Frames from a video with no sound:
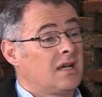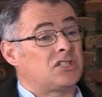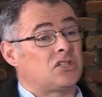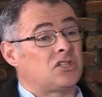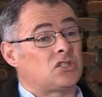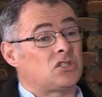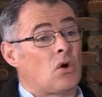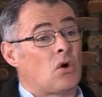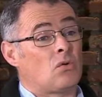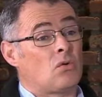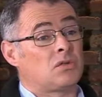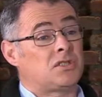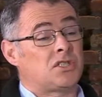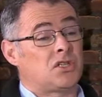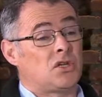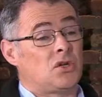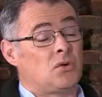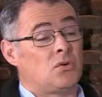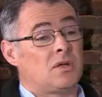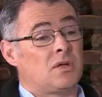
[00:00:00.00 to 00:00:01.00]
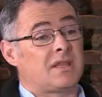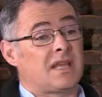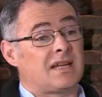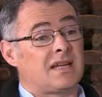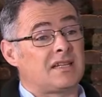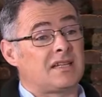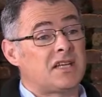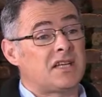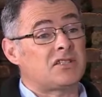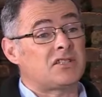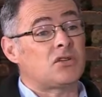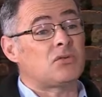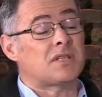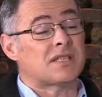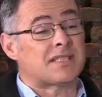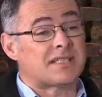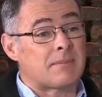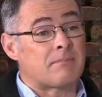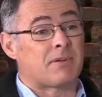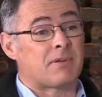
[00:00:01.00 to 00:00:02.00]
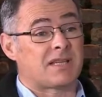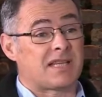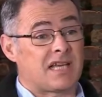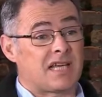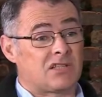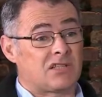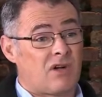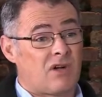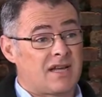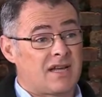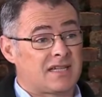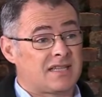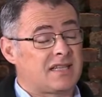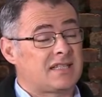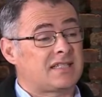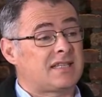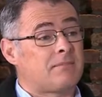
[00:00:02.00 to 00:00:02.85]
that you do the simple things right.